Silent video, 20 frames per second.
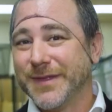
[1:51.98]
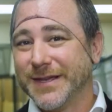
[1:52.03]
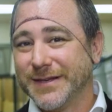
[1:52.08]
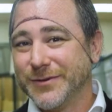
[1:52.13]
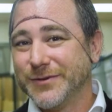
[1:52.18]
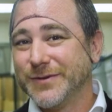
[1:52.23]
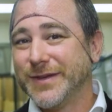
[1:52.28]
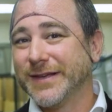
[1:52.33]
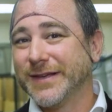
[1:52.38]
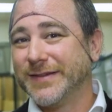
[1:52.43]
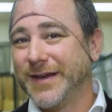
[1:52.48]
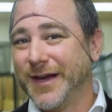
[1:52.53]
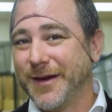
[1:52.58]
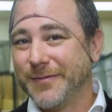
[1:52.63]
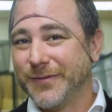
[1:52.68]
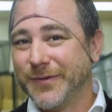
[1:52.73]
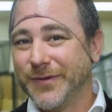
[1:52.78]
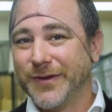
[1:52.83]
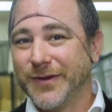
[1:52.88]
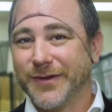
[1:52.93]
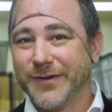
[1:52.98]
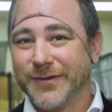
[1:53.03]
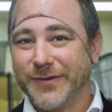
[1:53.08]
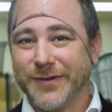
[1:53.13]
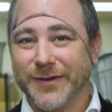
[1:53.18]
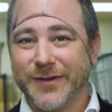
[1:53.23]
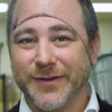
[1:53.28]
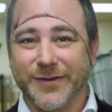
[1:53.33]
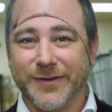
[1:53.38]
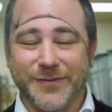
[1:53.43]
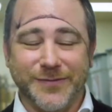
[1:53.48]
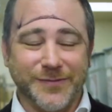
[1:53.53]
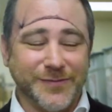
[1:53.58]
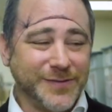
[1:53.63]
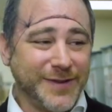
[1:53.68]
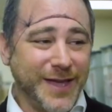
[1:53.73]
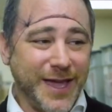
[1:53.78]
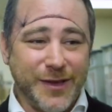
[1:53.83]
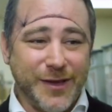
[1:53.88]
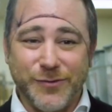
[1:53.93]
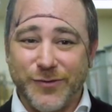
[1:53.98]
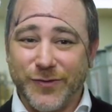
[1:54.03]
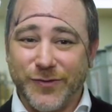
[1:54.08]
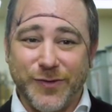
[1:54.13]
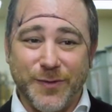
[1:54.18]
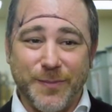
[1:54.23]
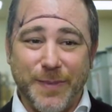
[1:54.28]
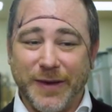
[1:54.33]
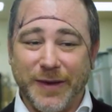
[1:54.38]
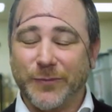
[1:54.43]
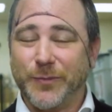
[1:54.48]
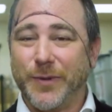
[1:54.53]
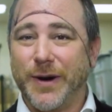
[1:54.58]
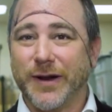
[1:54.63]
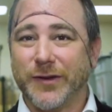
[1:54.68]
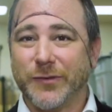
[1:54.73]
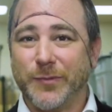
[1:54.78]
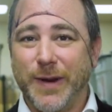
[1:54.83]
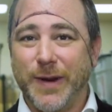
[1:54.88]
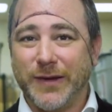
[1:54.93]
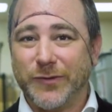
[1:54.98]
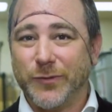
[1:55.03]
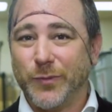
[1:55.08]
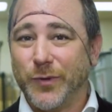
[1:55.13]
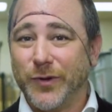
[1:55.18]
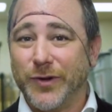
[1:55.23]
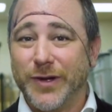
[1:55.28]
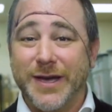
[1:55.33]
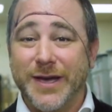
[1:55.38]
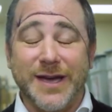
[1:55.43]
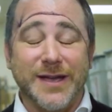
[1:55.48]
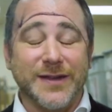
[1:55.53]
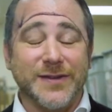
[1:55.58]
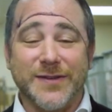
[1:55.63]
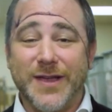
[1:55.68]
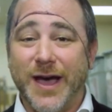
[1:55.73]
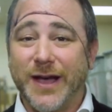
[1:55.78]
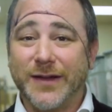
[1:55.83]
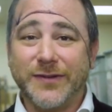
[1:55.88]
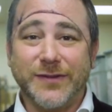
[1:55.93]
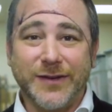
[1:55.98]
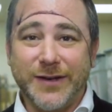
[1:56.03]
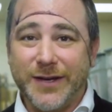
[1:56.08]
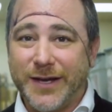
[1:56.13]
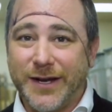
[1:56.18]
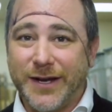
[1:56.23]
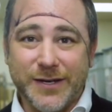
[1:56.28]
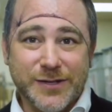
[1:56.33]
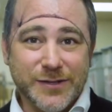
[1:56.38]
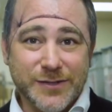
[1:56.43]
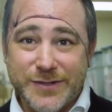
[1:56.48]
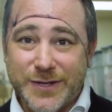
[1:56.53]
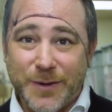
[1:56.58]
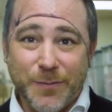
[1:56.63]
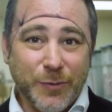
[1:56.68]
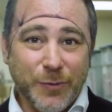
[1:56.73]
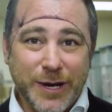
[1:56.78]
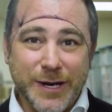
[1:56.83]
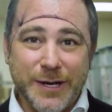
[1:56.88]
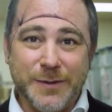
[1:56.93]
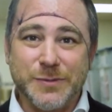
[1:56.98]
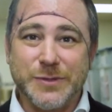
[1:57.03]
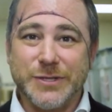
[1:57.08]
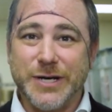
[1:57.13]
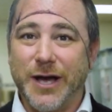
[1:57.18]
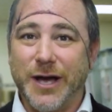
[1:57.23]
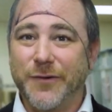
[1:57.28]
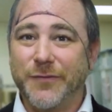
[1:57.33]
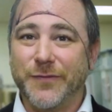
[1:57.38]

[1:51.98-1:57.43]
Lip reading: do take time to get you just the best products possible. It's not sitting on some random shelf